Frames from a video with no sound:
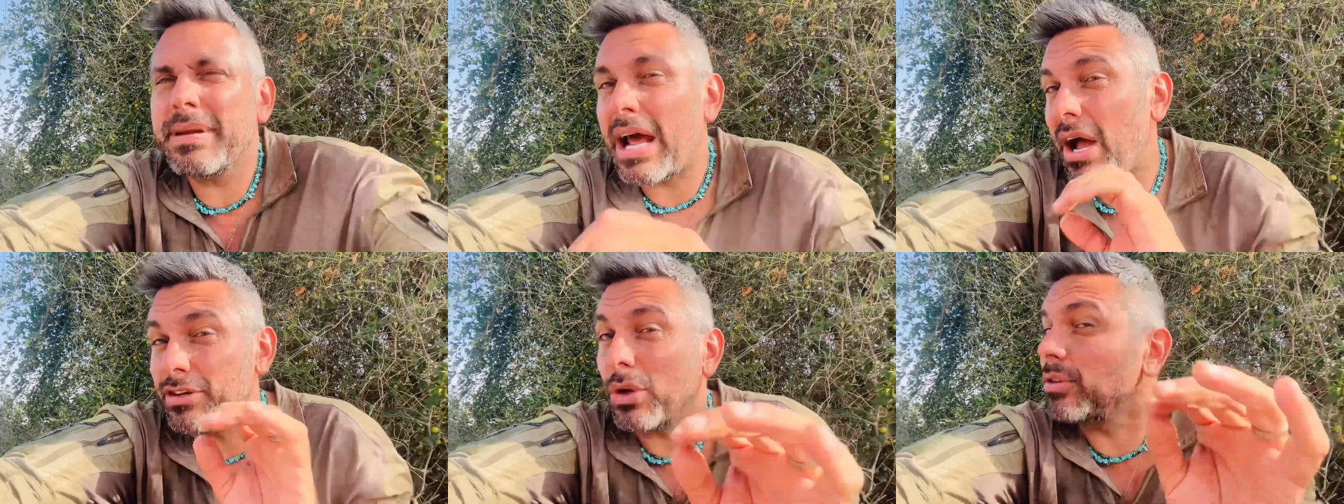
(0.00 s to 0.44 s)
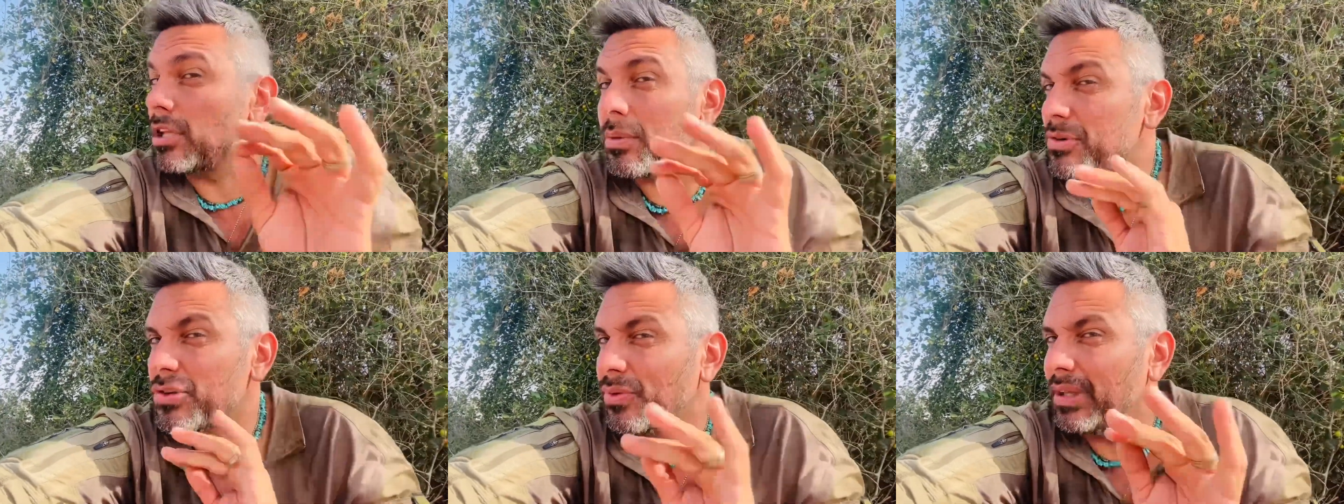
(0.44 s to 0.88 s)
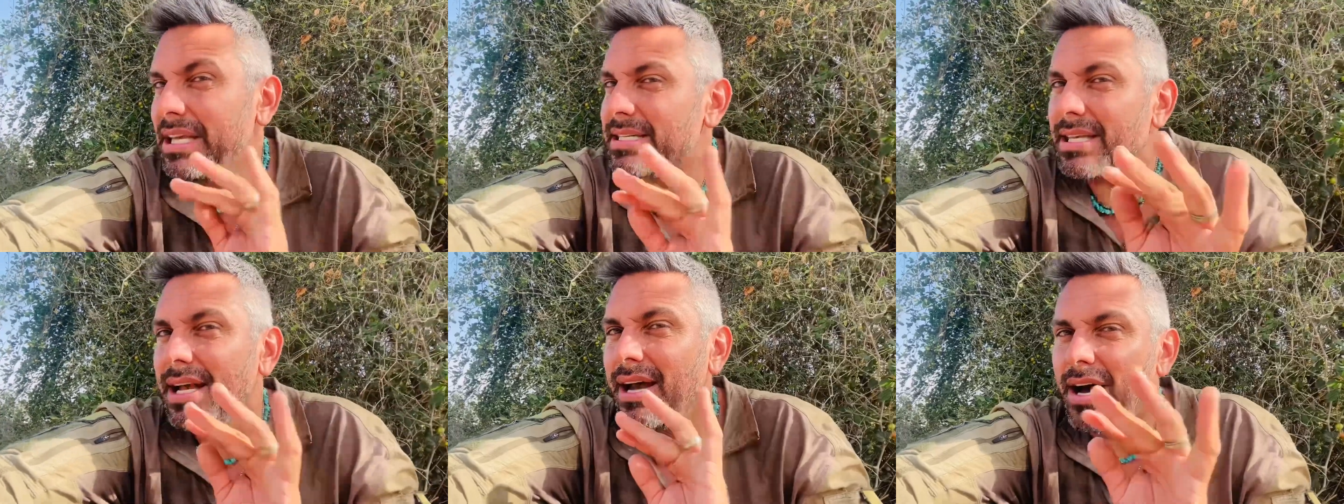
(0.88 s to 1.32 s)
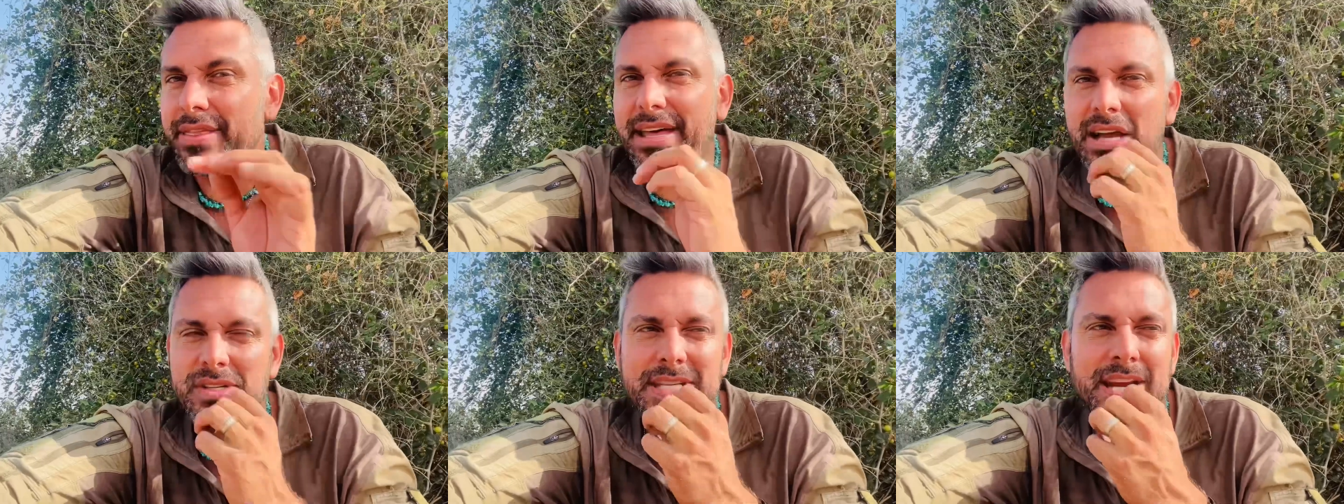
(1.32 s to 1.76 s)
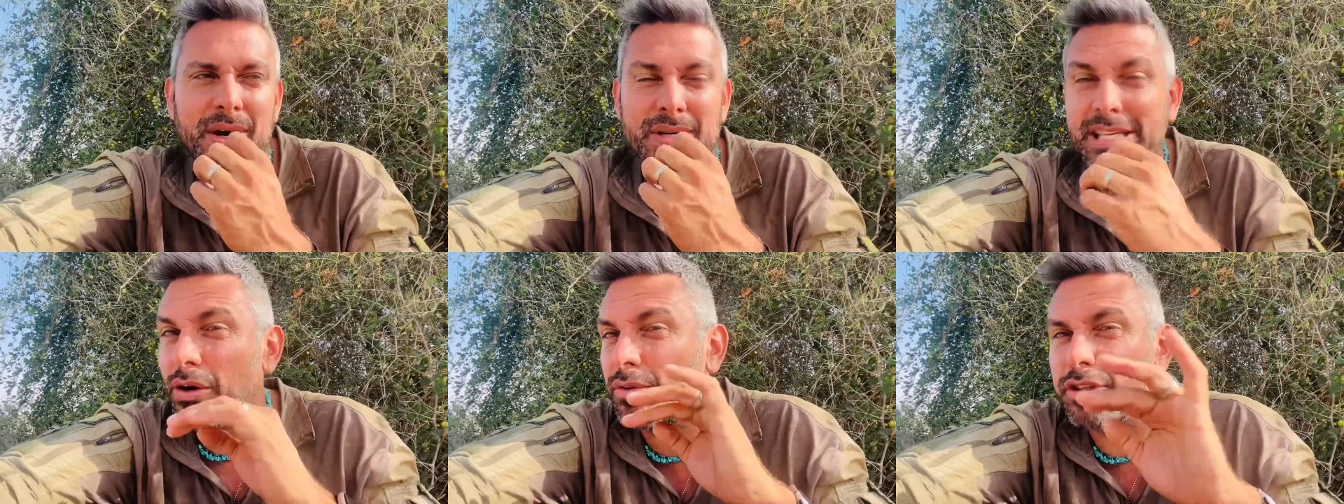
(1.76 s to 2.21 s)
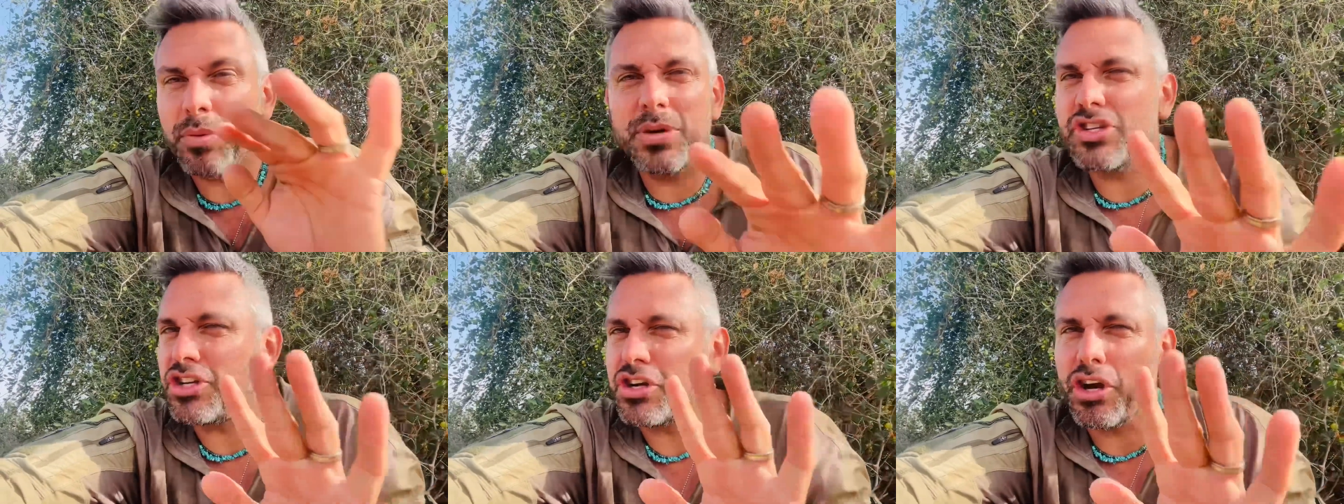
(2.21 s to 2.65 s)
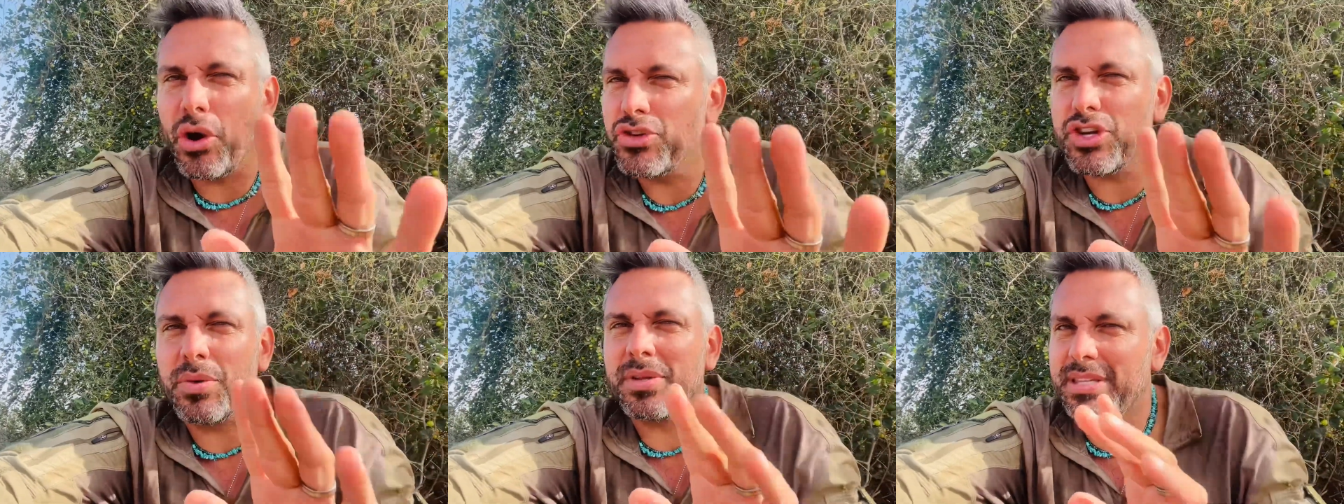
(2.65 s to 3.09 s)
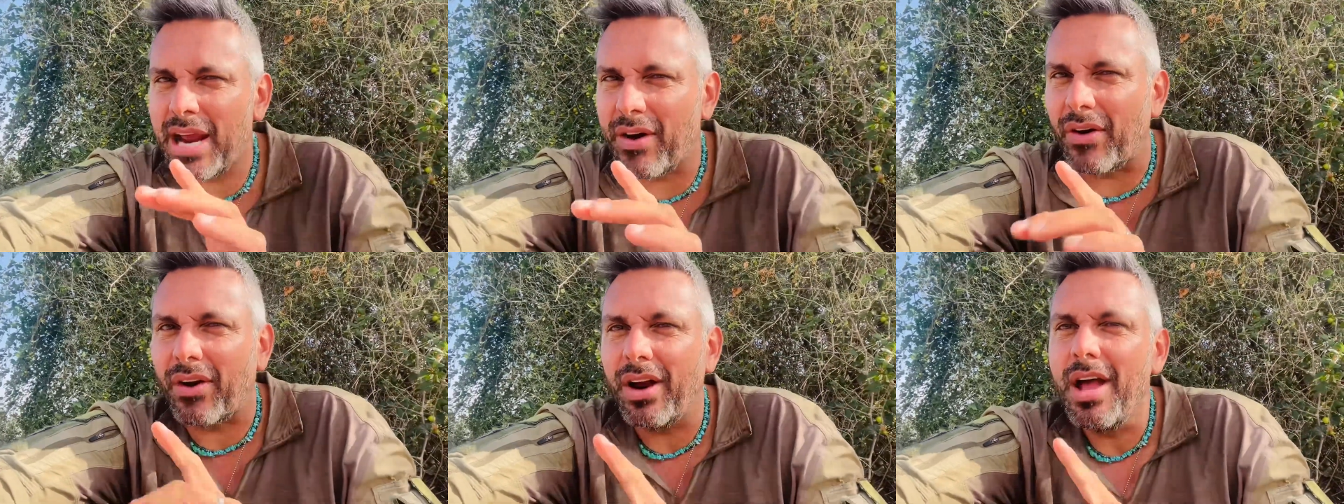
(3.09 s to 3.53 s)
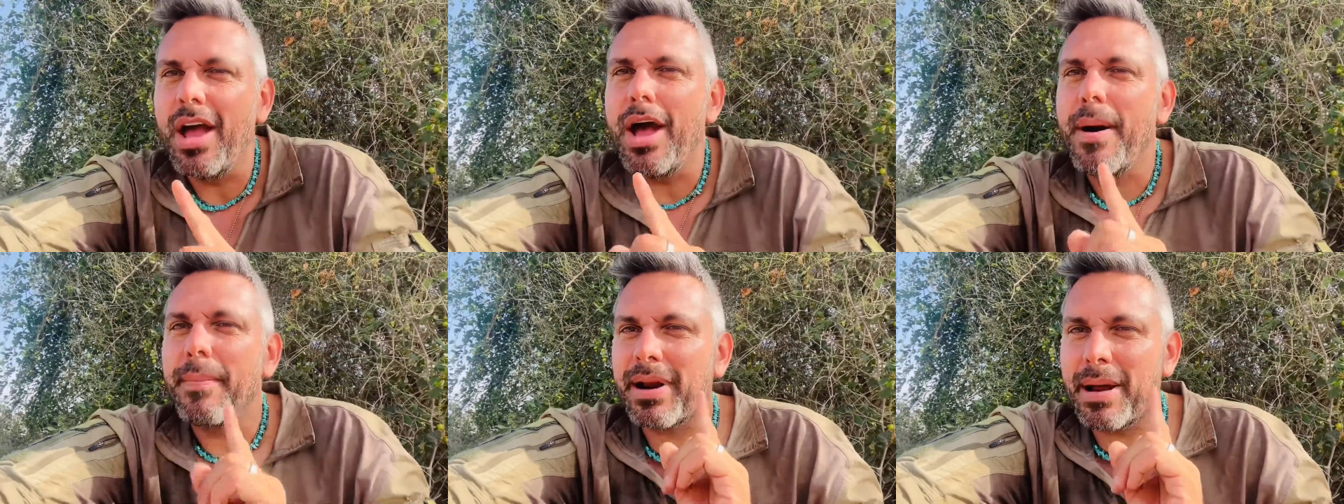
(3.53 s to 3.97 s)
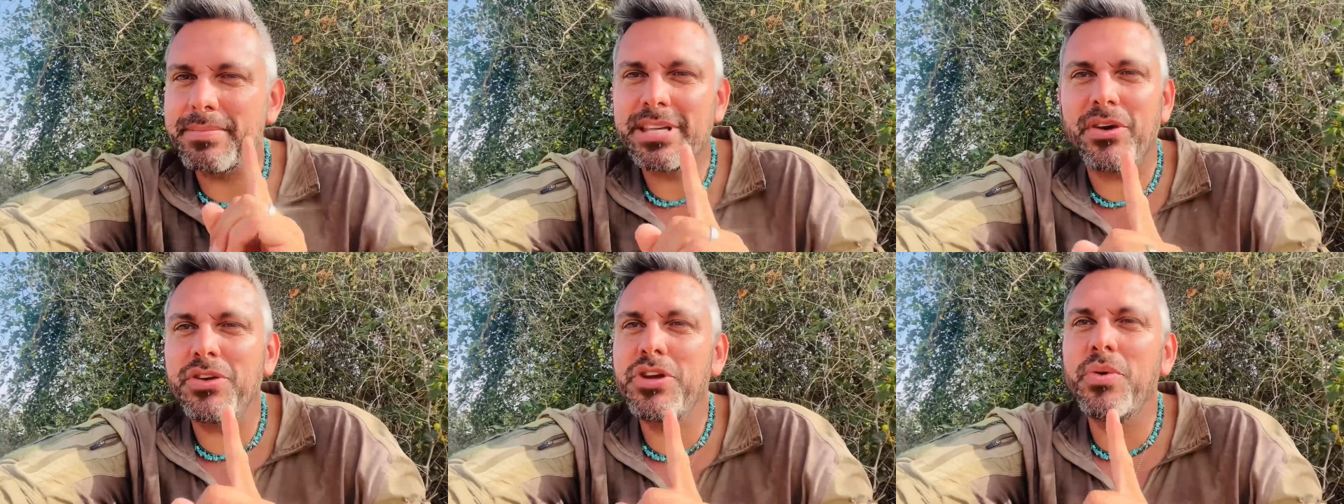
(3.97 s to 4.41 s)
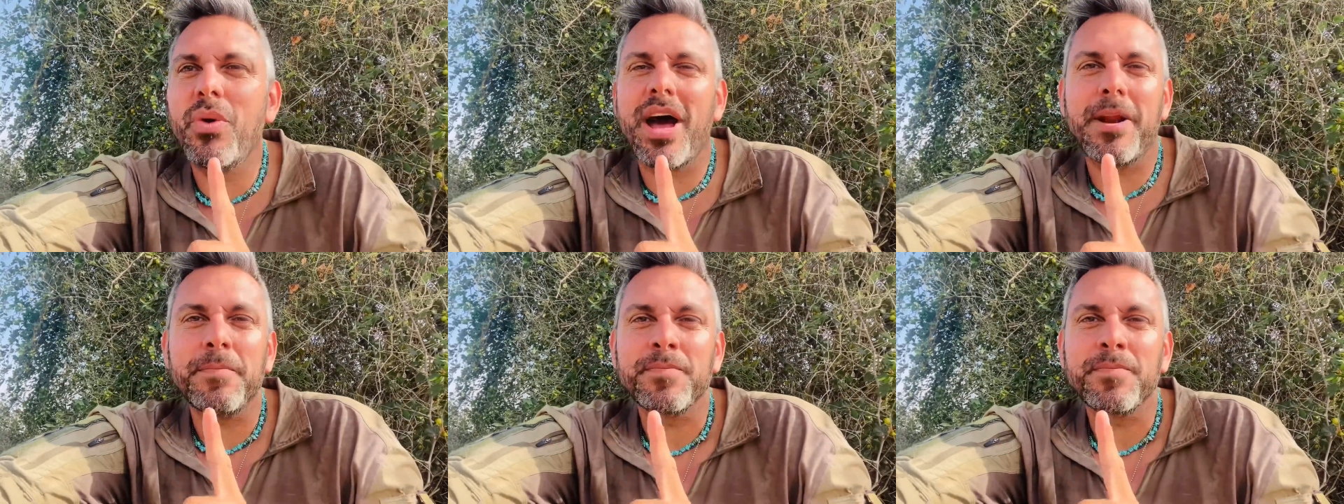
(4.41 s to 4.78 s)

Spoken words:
Now, I don't think we should release 1,000 terrorists. I don't think we should negotiate with terror. But I'm telling you what,